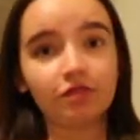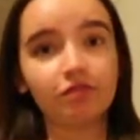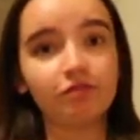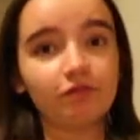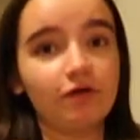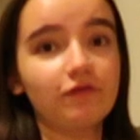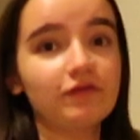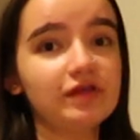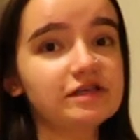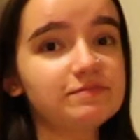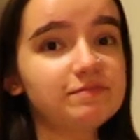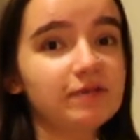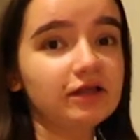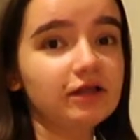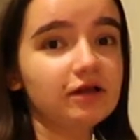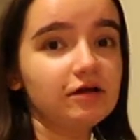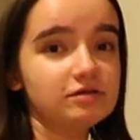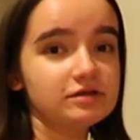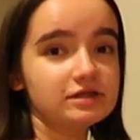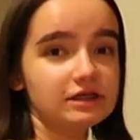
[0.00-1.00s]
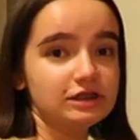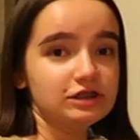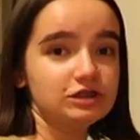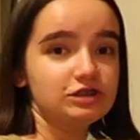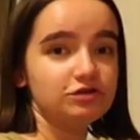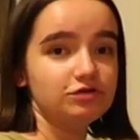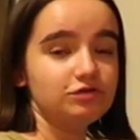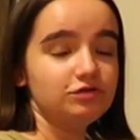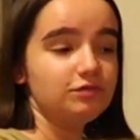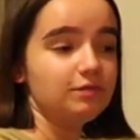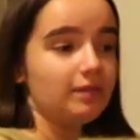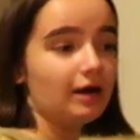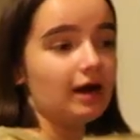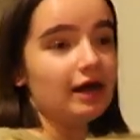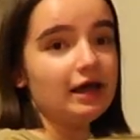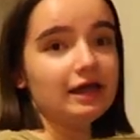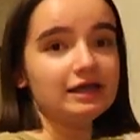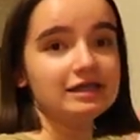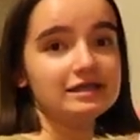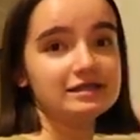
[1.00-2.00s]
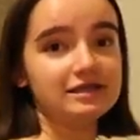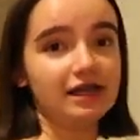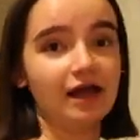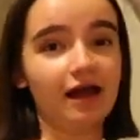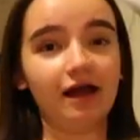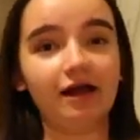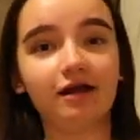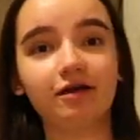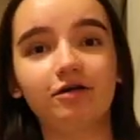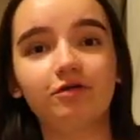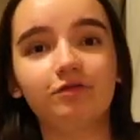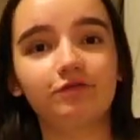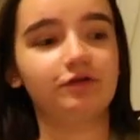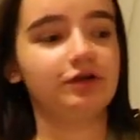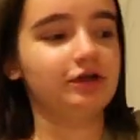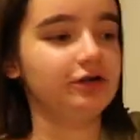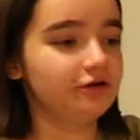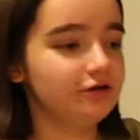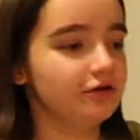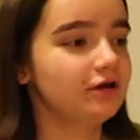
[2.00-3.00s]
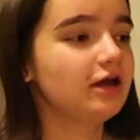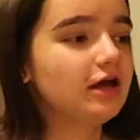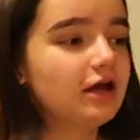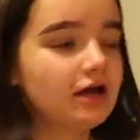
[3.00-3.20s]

throw these pillows into my stack over here,